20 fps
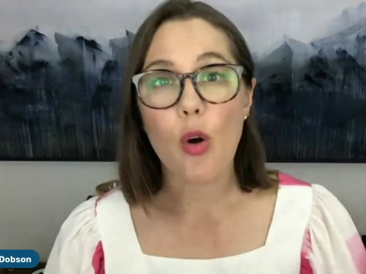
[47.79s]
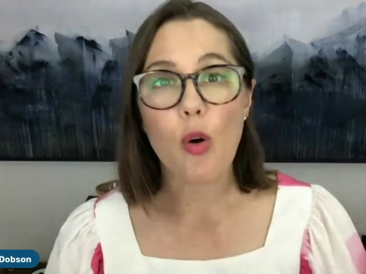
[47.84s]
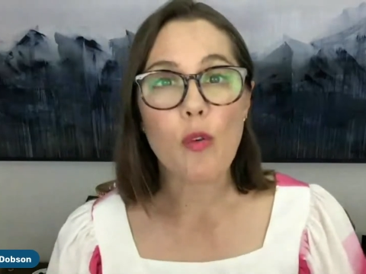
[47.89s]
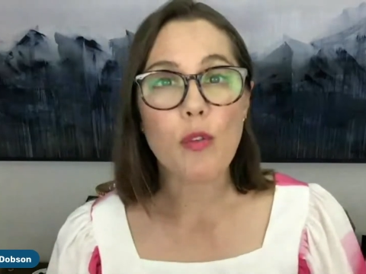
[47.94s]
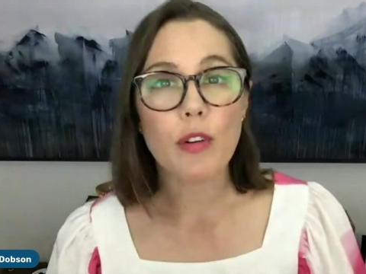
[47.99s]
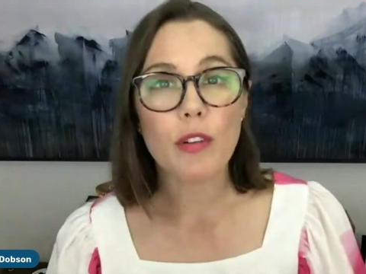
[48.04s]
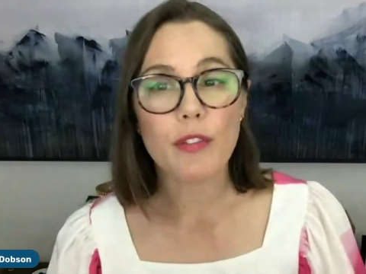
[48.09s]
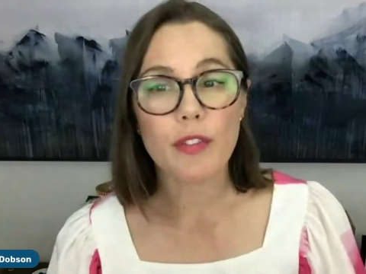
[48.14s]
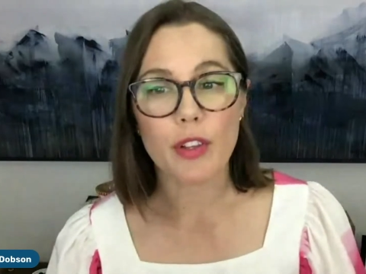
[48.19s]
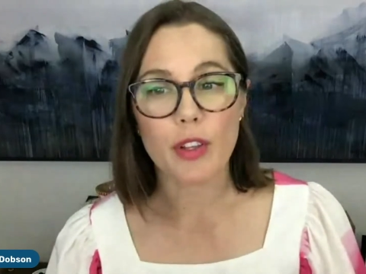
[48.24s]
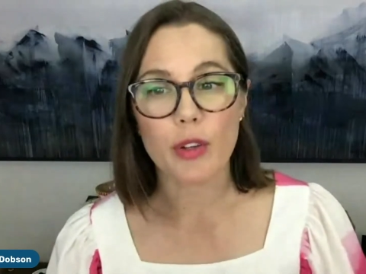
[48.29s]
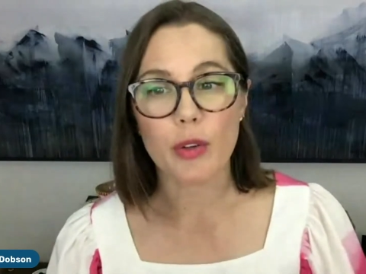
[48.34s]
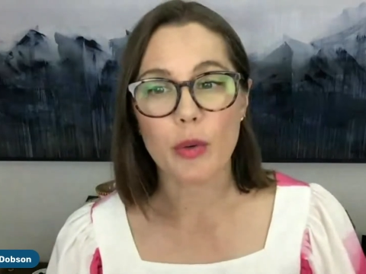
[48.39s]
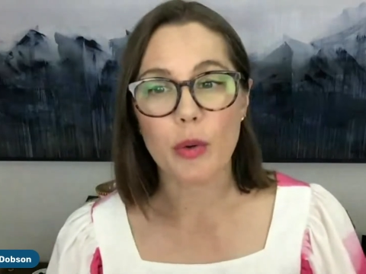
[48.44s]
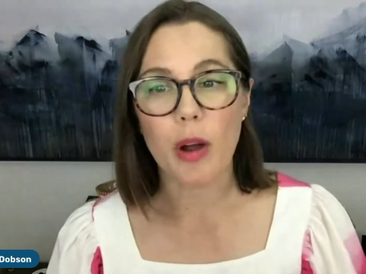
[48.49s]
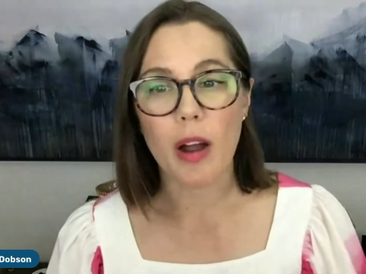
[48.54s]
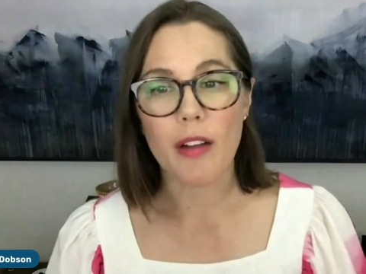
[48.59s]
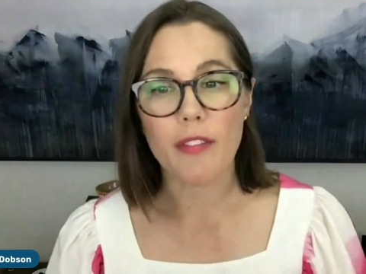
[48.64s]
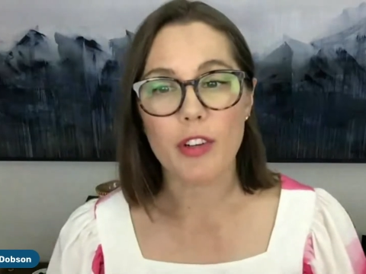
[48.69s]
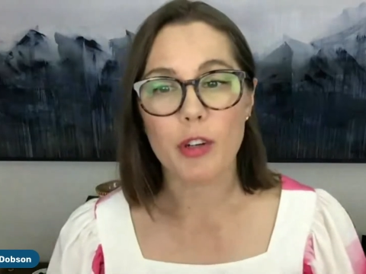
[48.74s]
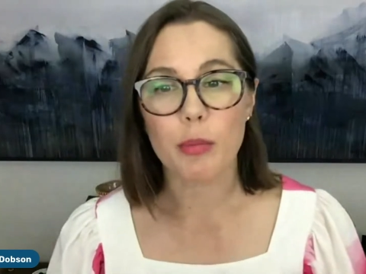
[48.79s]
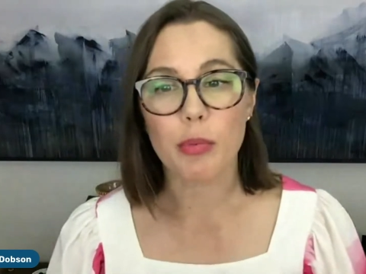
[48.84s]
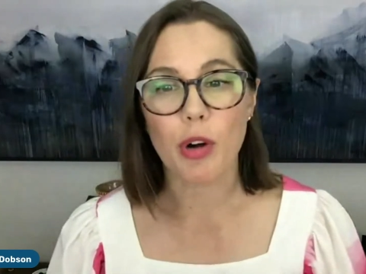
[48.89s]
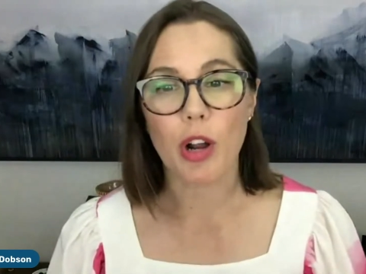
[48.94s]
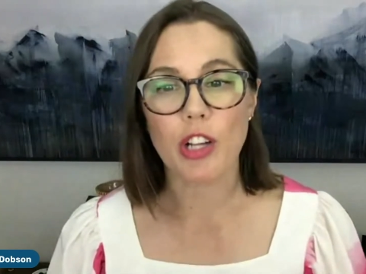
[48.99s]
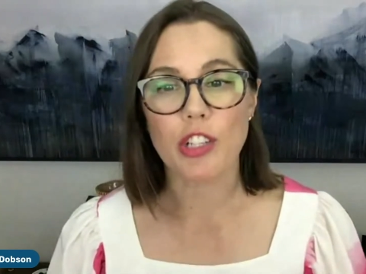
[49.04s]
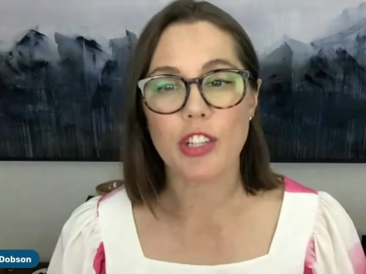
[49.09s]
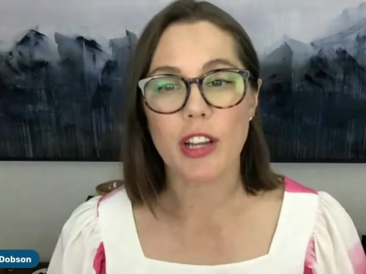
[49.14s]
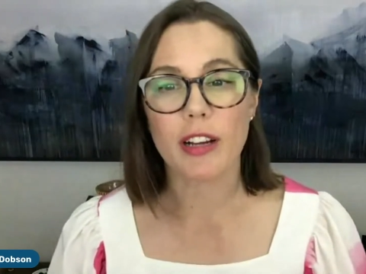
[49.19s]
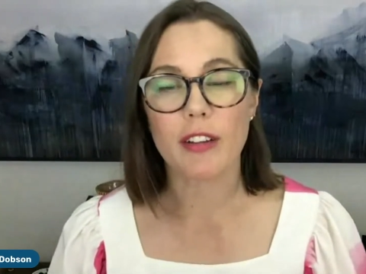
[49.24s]
overview of your
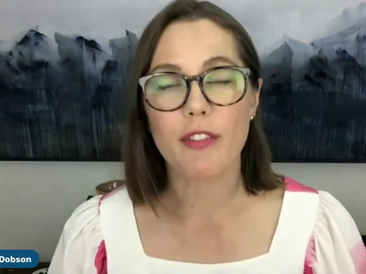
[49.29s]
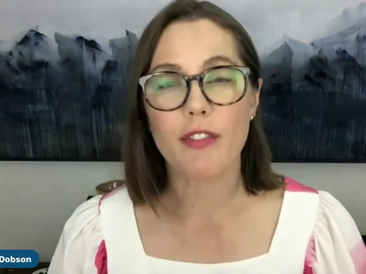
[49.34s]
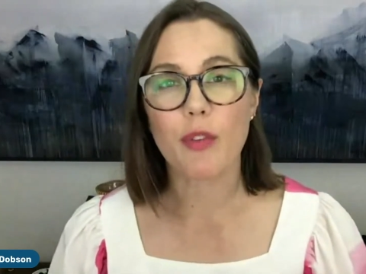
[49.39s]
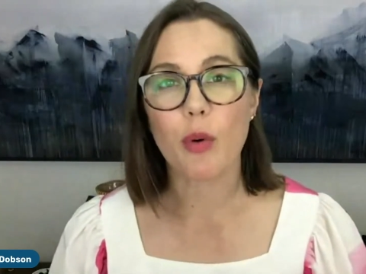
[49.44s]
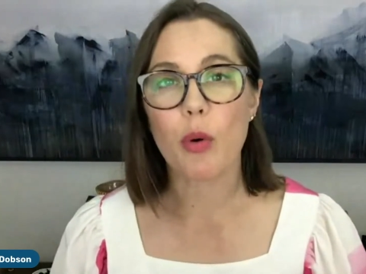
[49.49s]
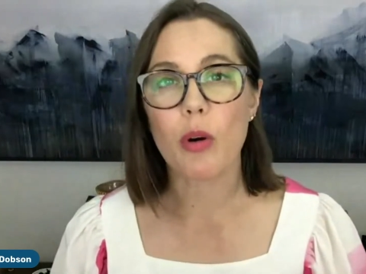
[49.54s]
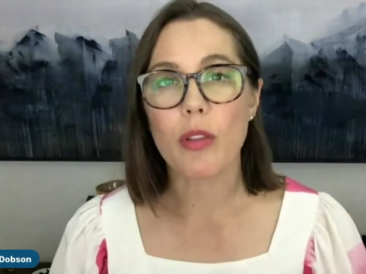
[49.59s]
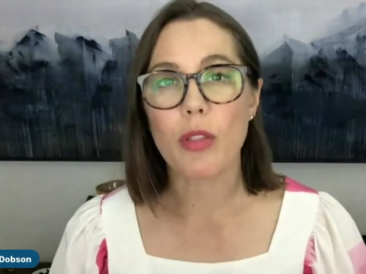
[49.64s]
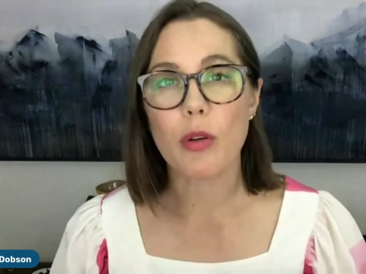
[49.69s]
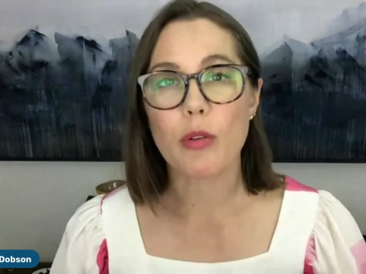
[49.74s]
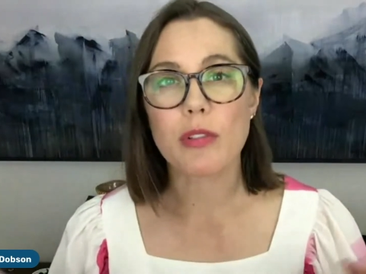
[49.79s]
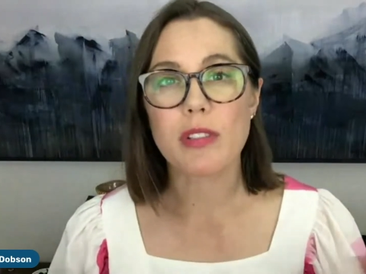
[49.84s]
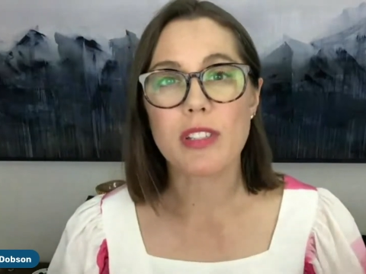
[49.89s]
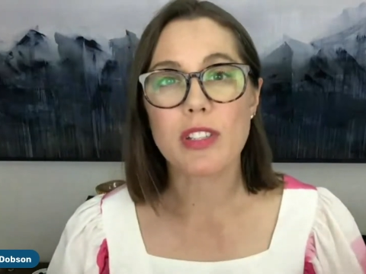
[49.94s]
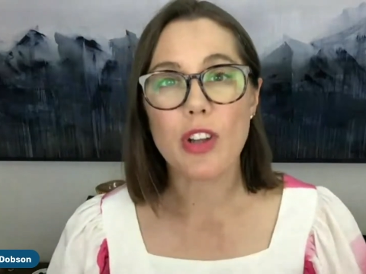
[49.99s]
project for those